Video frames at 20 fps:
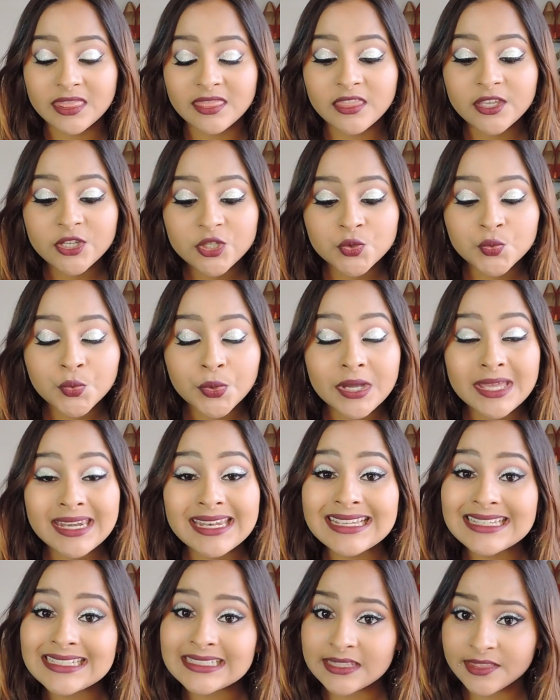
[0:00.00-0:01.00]
This
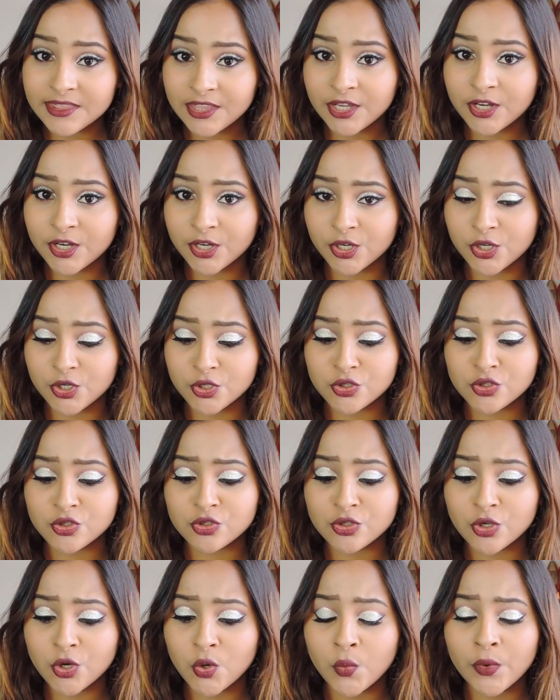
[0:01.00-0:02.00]
one is thicker,
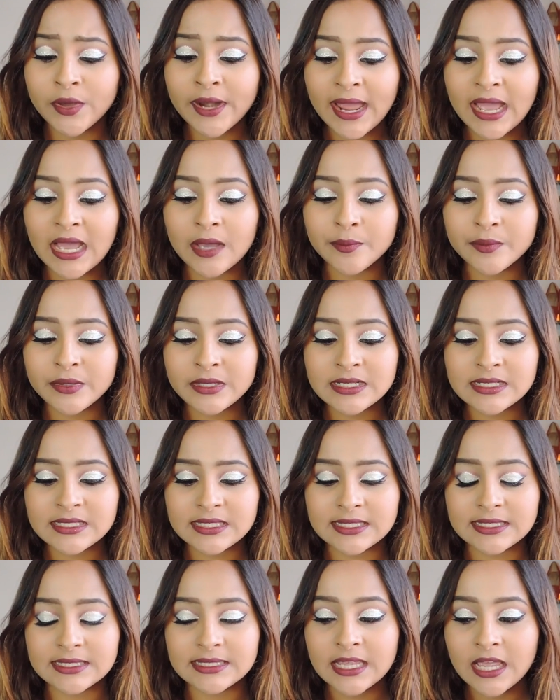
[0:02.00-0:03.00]
so what
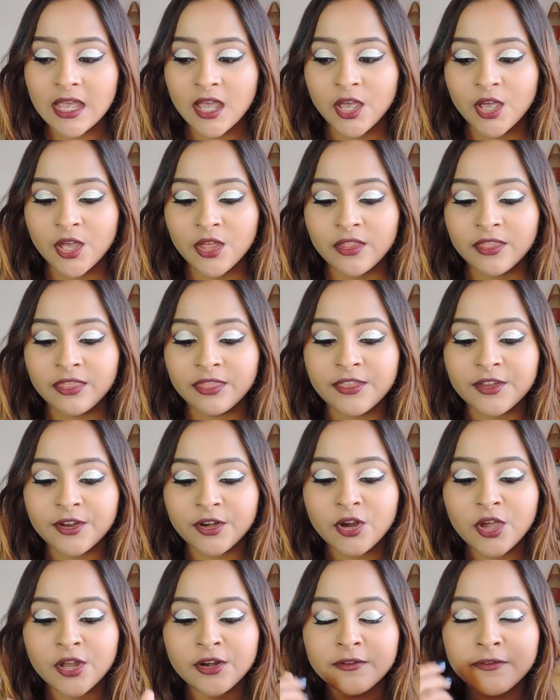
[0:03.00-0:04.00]
happens is
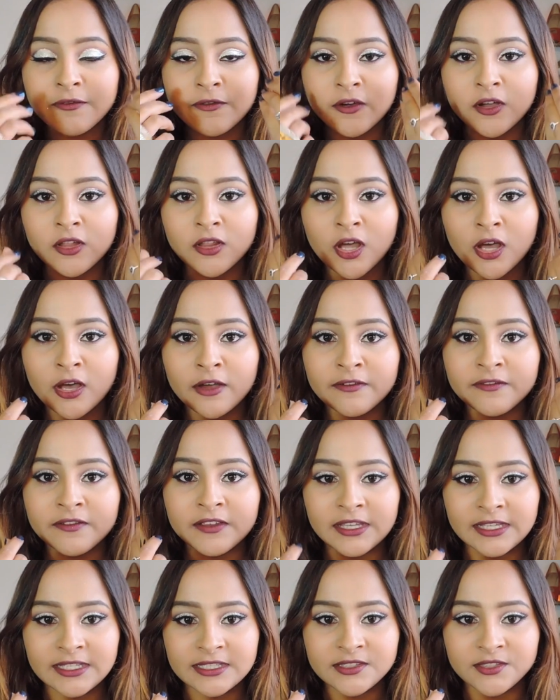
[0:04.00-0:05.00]
they're gonna fall
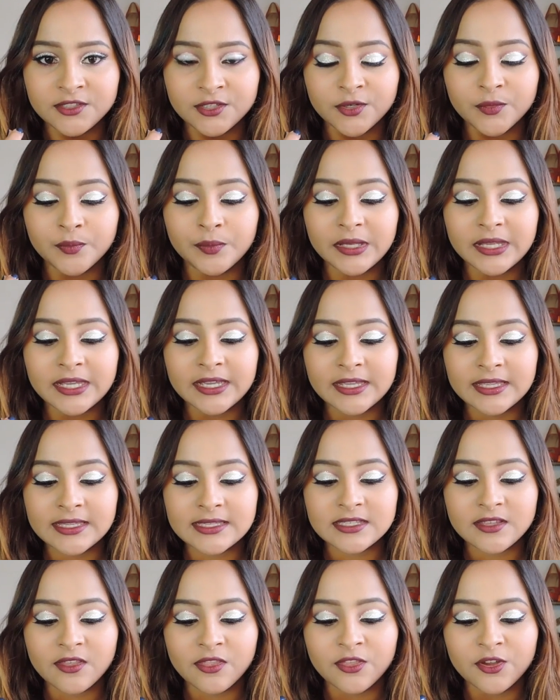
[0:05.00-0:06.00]
off easier
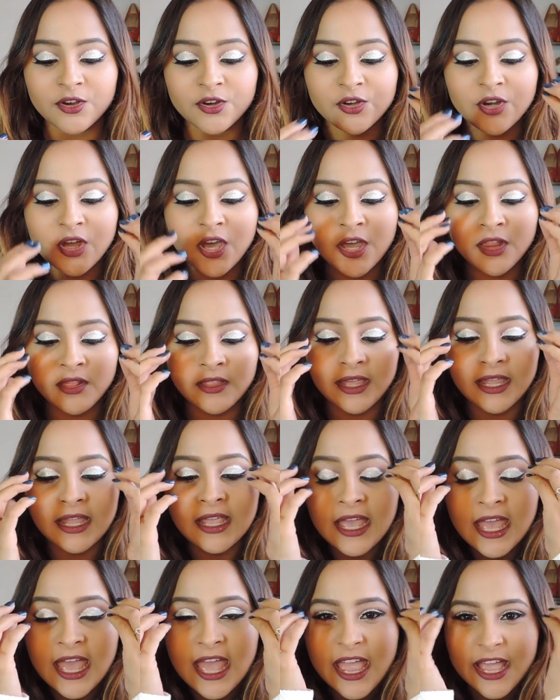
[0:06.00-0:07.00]
because they're not
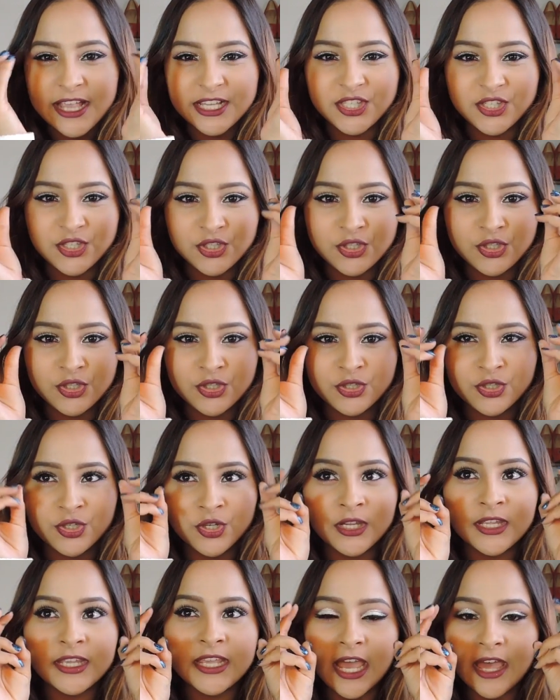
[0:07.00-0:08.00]
like as
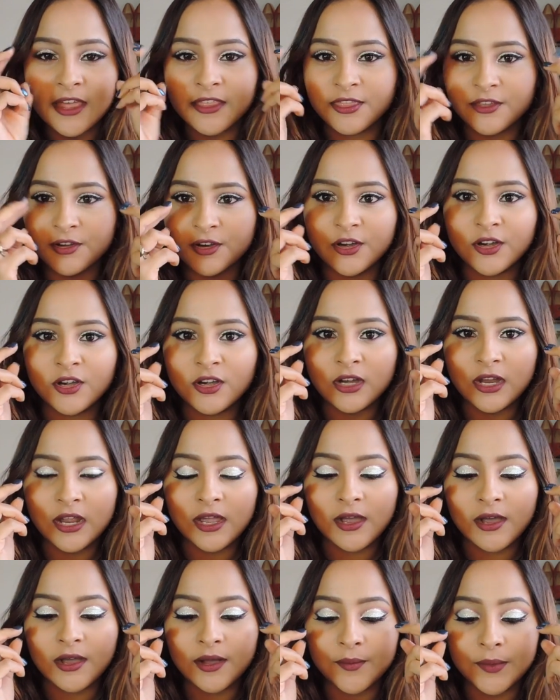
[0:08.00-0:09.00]
together
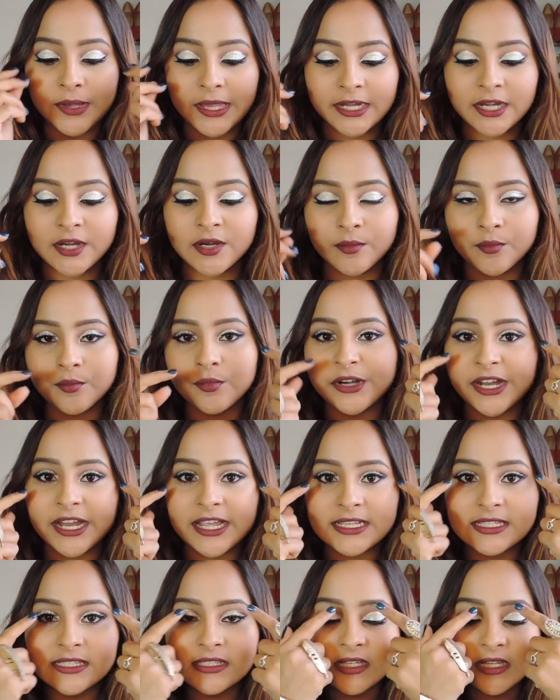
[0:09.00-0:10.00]
and
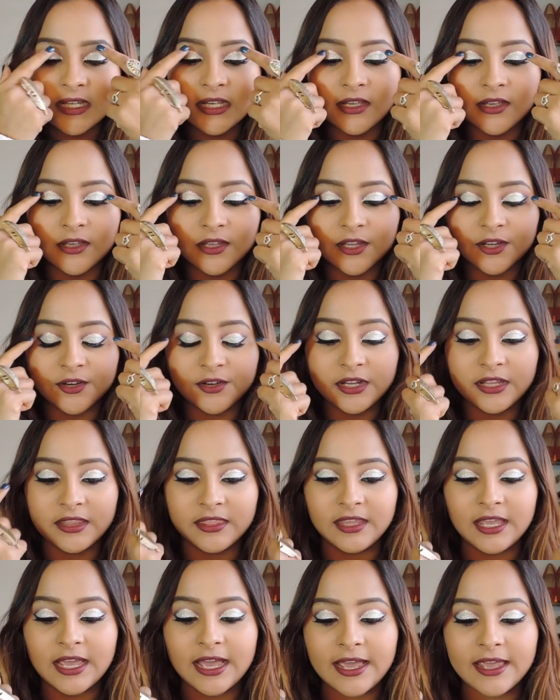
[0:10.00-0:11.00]
compressed here
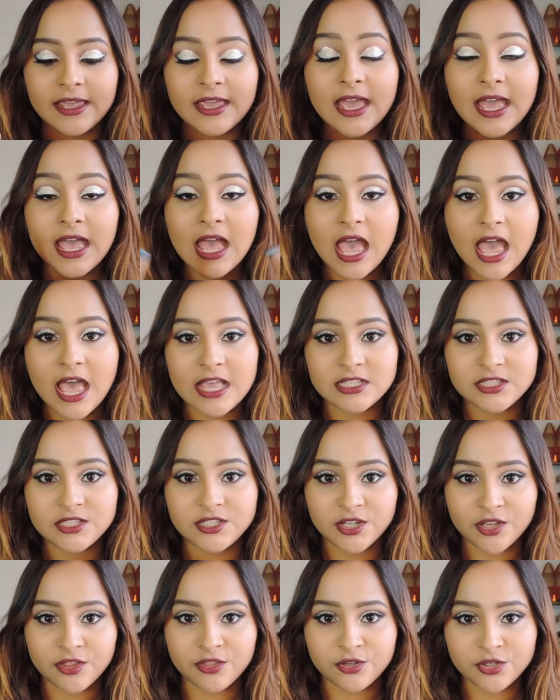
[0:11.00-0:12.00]
in the eye
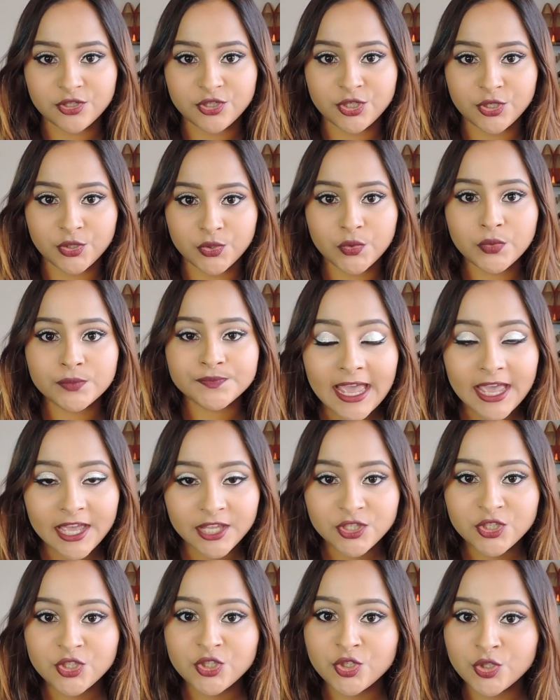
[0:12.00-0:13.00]
as the other two. I
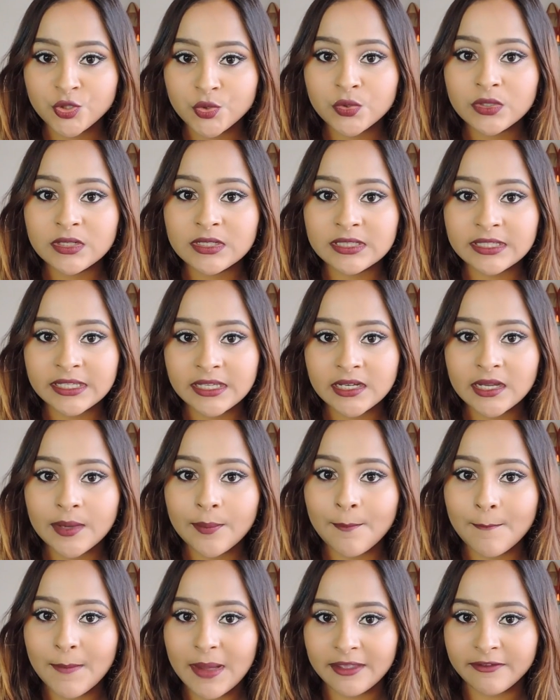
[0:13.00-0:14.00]
had to clean
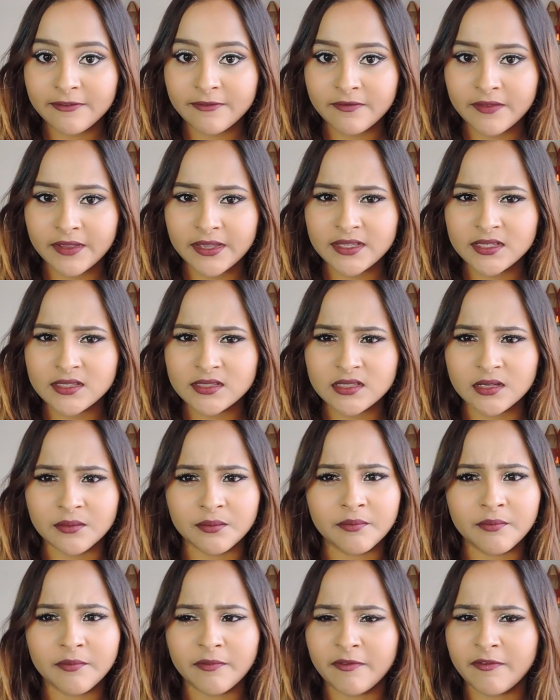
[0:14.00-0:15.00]
up my face
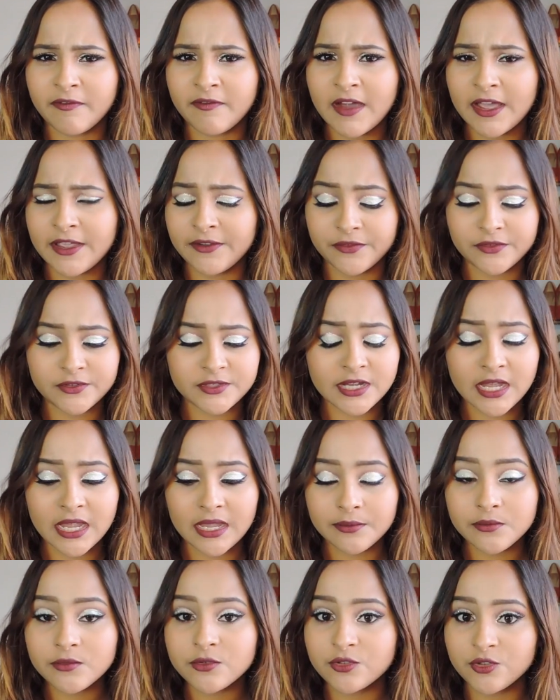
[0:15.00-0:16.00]
some 5
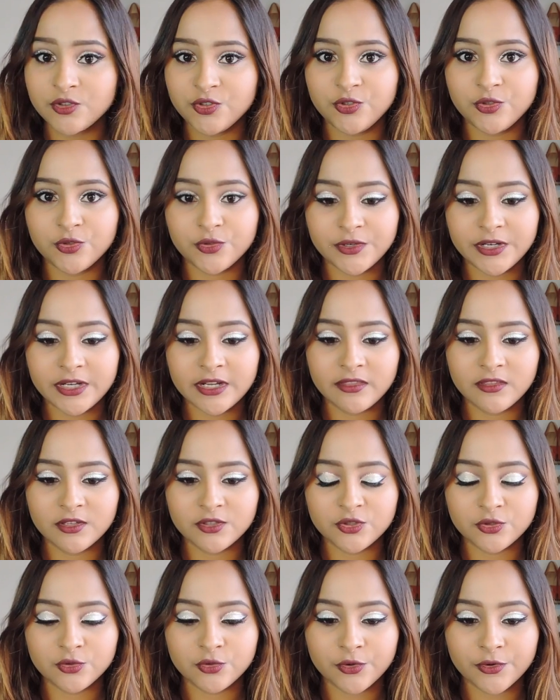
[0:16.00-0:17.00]
times during
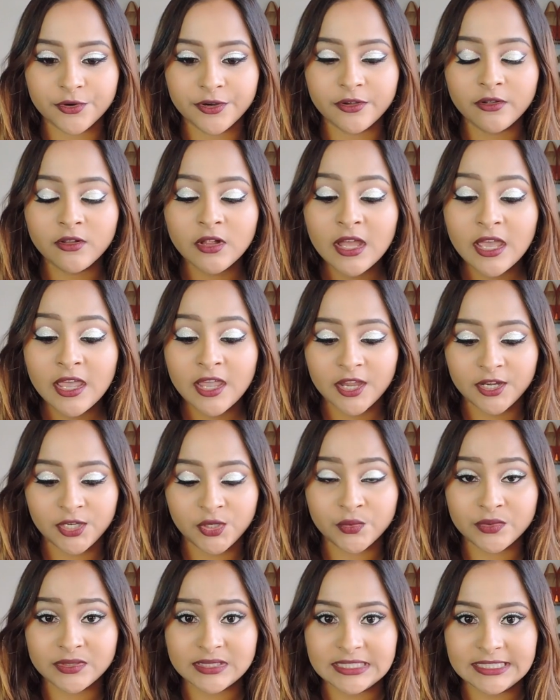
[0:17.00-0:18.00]
the tutorial,
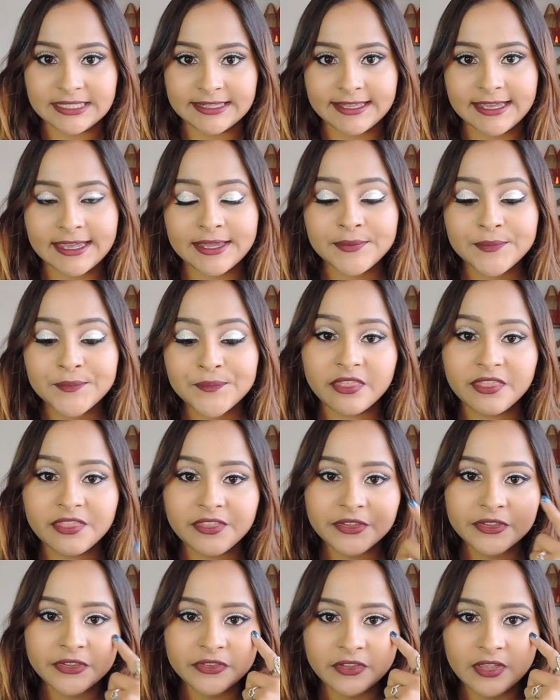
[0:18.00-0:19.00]
and you will see that.
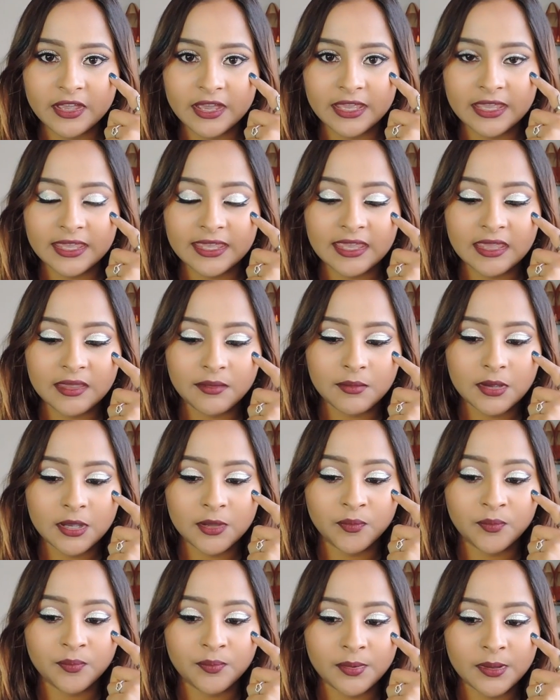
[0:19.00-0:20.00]
This eye came
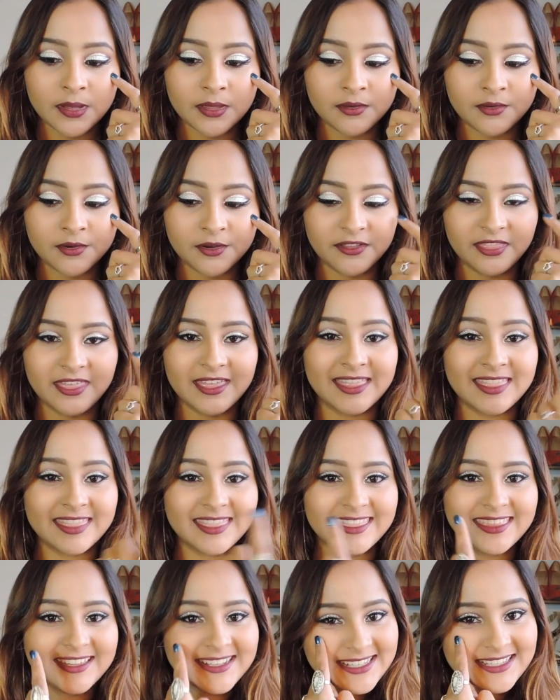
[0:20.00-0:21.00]
out better
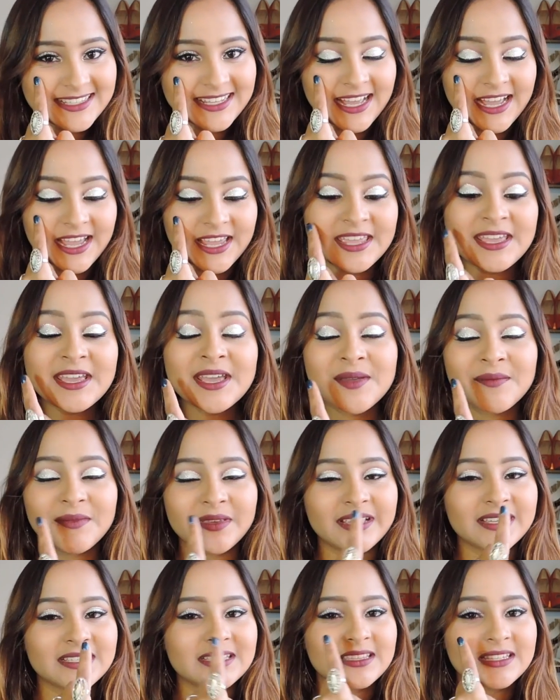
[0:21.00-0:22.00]
than this eye
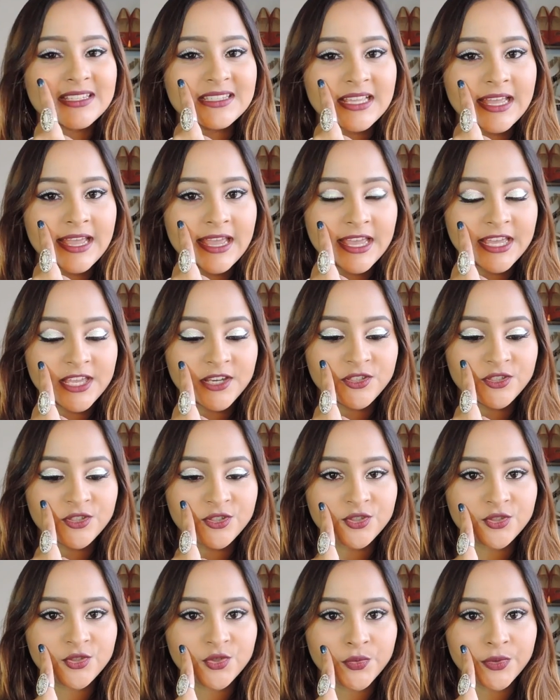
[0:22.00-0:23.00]
because this eye I
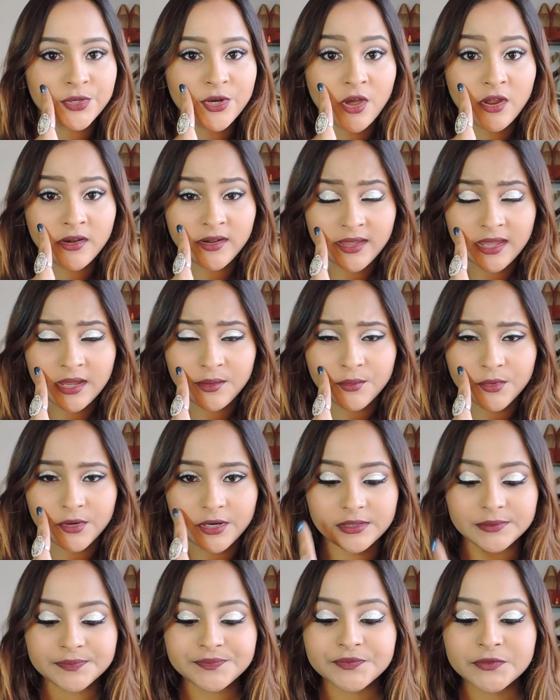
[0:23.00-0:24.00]
had to do it on
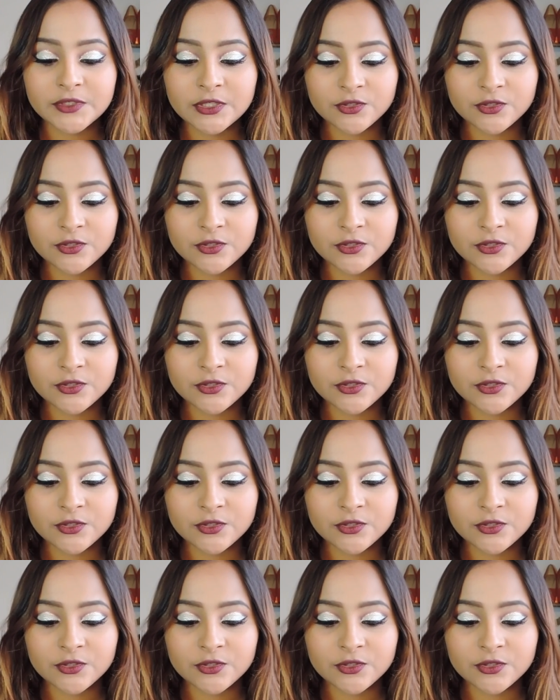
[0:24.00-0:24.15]
camera.